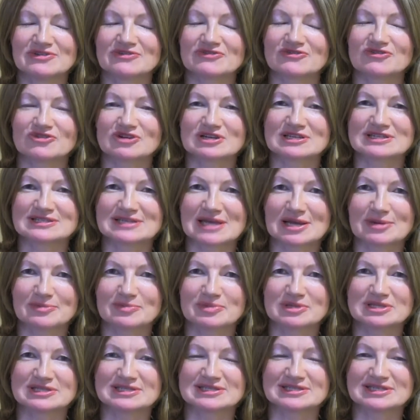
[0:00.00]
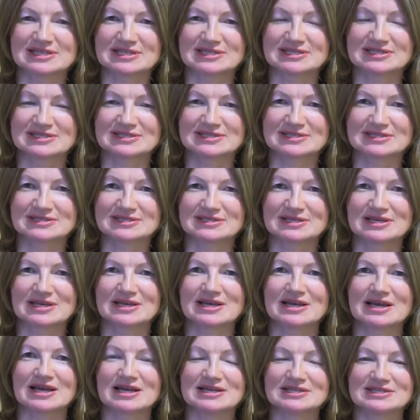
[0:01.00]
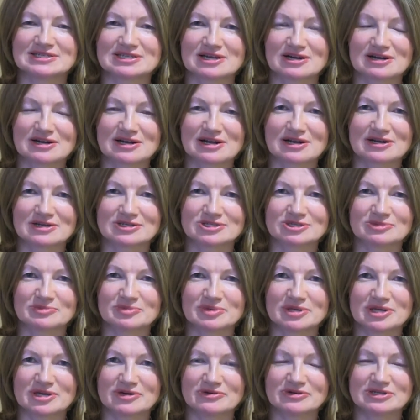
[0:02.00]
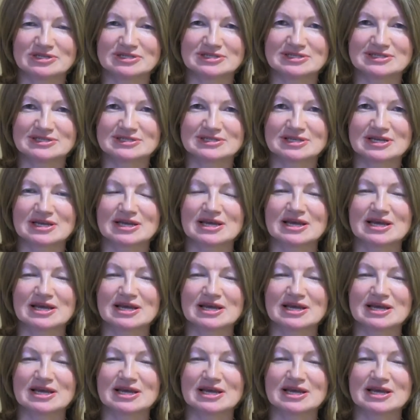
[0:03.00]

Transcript: for example cysts and dark lotted periods,